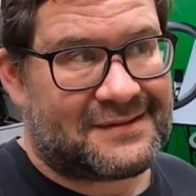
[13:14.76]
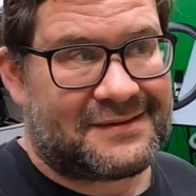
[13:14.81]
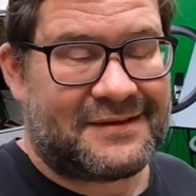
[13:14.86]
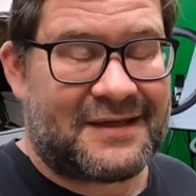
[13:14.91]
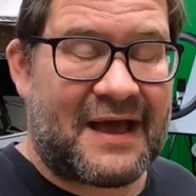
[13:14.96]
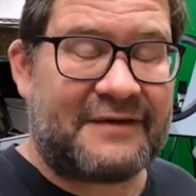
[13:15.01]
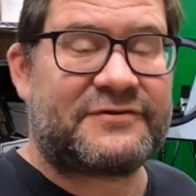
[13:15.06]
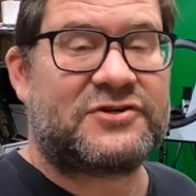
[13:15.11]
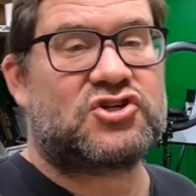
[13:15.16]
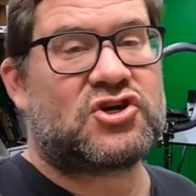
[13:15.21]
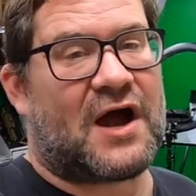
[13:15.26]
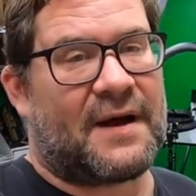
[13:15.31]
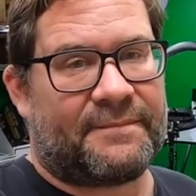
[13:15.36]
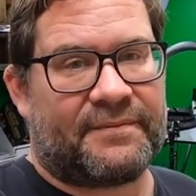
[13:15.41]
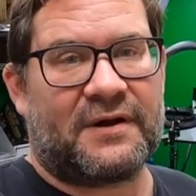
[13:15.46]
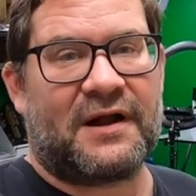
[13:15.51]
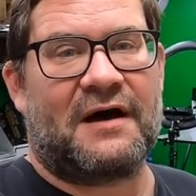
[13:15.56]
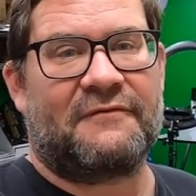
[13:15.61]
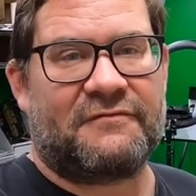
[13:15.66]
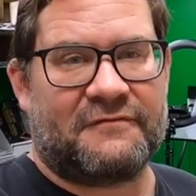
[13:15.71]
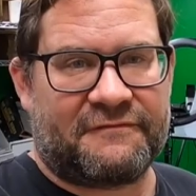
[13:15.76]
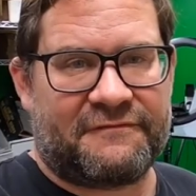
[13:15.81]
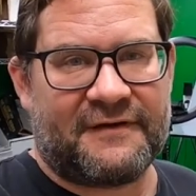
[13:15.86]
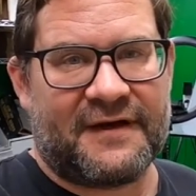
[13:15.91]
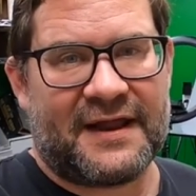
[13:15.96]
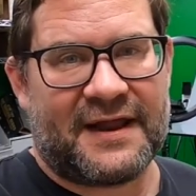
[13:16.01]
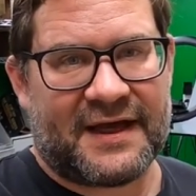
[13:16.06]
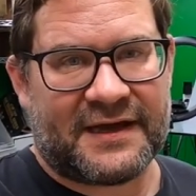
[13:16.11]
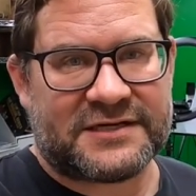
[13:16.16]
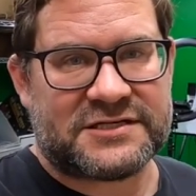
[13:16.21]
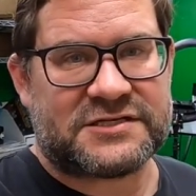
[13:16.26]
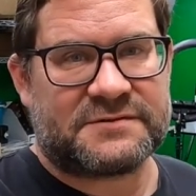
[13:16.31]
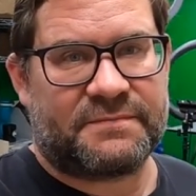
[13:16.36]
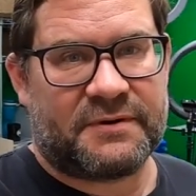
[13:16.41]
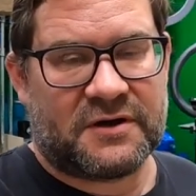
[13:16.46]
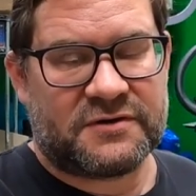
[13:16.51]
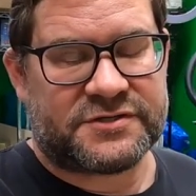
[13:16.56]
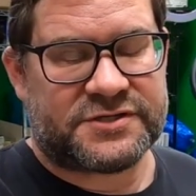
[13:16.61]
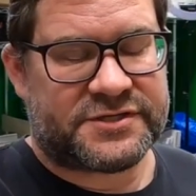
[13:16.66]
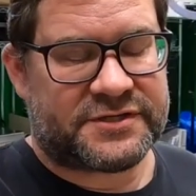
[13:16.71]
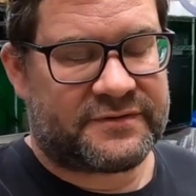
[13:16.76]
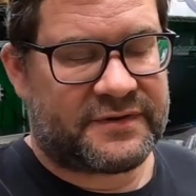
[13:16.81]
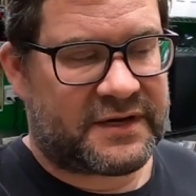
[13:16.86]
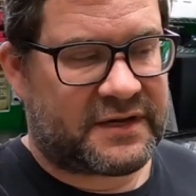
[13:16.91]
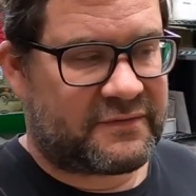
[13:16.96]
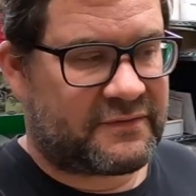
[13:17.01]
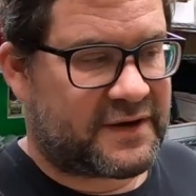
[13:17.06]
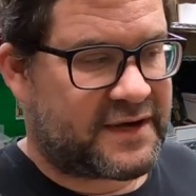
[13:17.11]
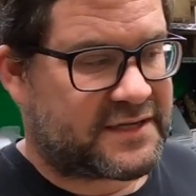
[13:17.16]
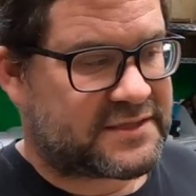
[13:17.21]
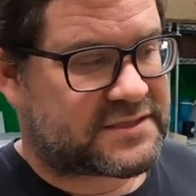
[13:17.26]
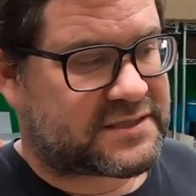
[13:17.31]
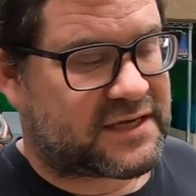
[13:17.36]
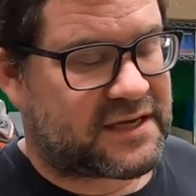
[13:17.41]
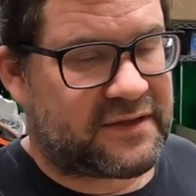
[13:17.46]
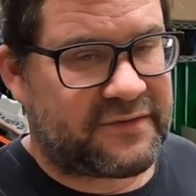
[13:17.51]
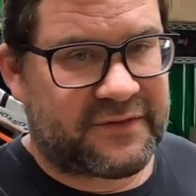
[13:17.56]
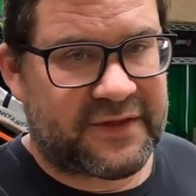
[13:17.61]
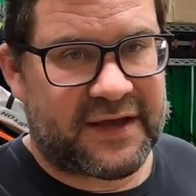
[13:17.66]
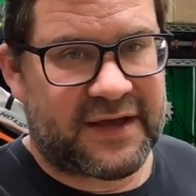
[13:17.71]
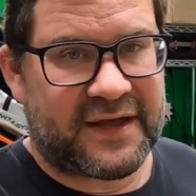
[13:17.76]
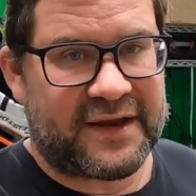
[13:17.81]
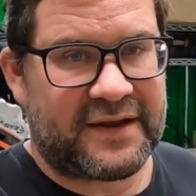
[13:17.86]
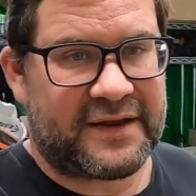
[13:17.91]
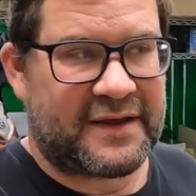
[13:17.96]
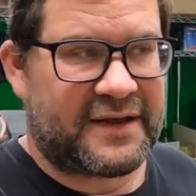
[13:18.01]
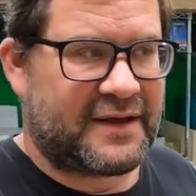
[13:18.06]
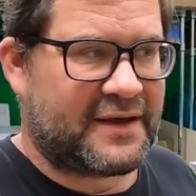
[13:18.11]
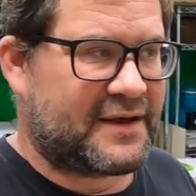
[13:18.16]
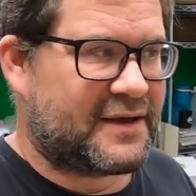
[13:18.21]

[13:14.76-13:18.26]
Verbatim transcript: you have to drop it off at FedEx, supposed to anyways, and then